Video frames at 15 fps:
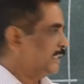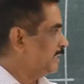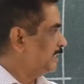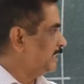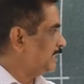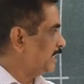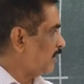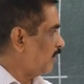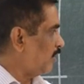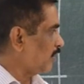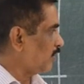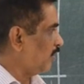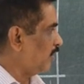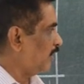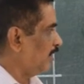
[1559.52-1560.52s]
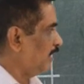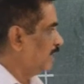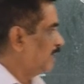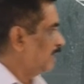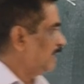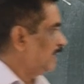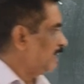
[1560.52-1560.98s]
These are all called
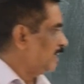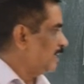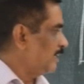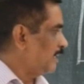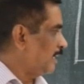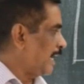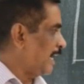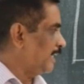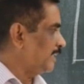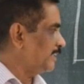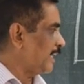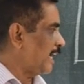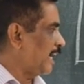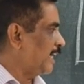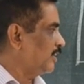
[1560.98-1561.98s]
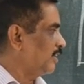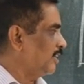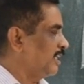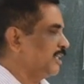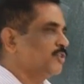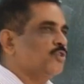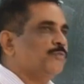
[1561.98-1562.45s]
large iron
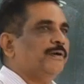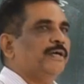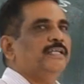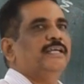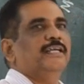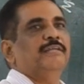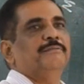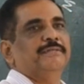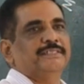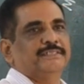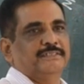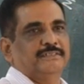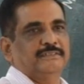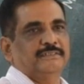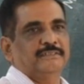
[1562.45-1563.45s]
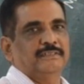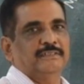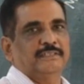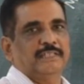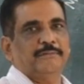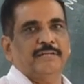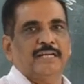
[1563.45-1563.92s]
lithophile elements.
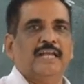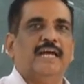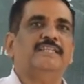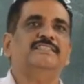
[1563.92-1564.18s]
They are very large